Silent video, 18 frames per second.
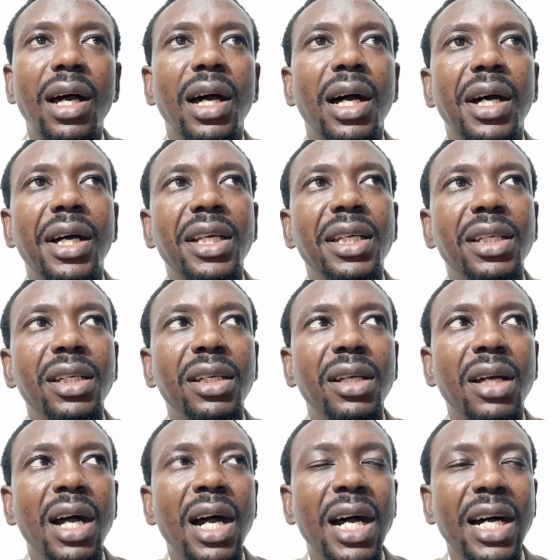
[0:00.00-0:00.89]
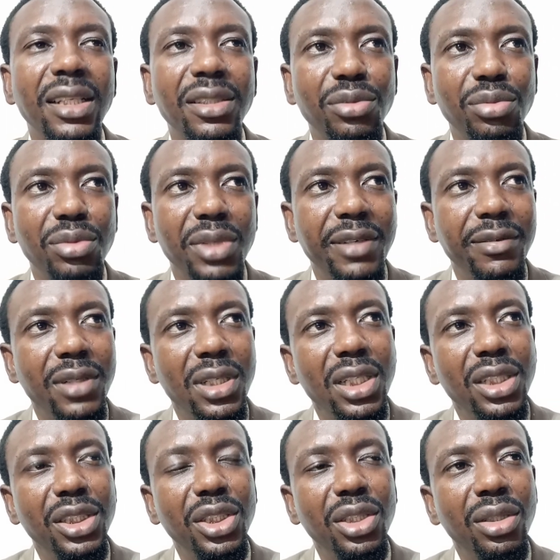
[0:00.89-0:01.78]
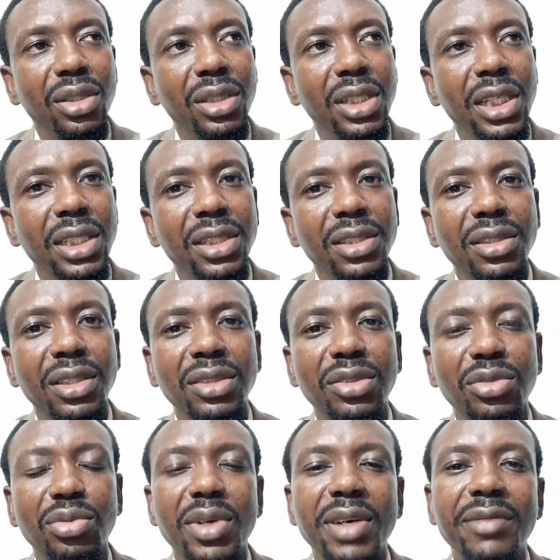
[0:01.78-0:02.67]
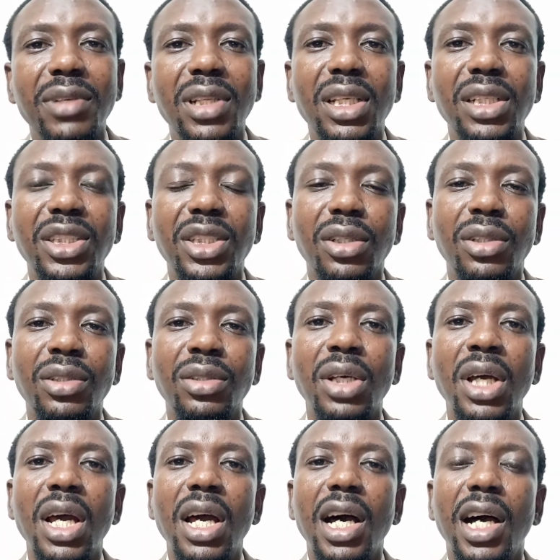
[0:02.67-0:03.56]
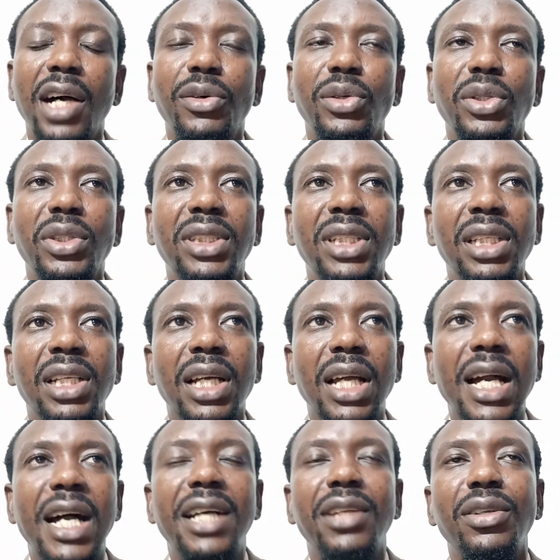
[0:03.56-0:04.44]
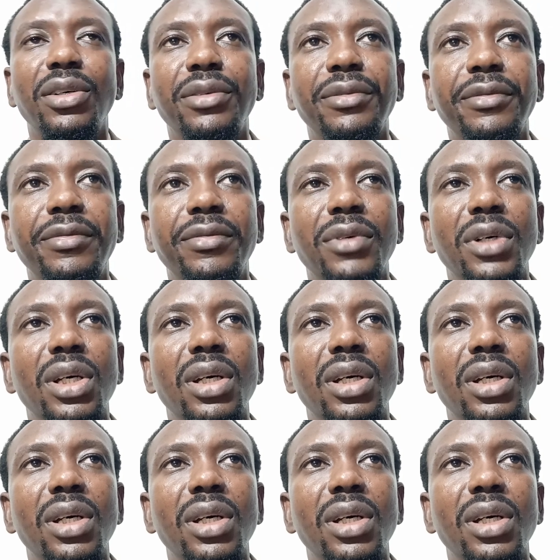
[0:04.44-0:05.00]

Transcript: I had a revelation, and in this revelation I was in a kind of